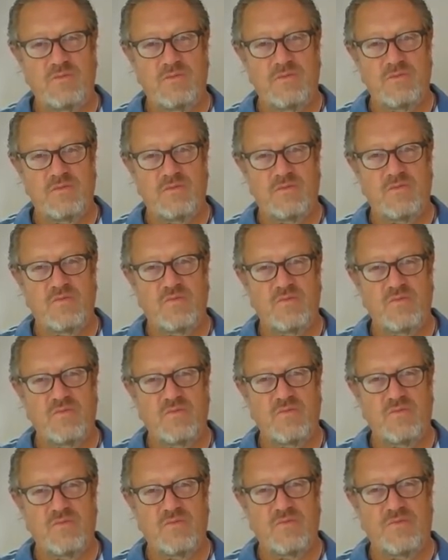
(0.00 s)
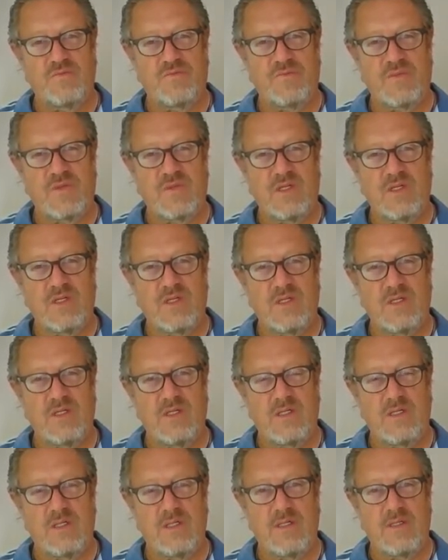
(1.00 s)

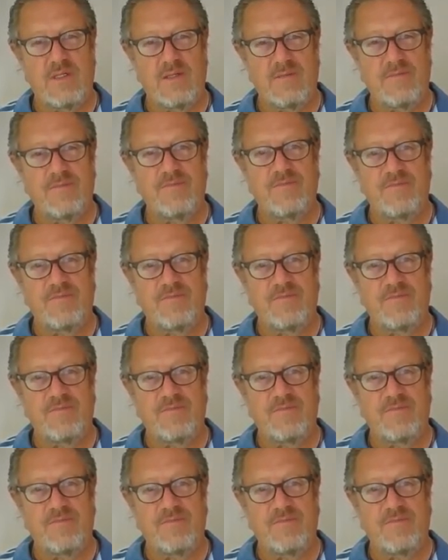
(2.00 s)
(silent)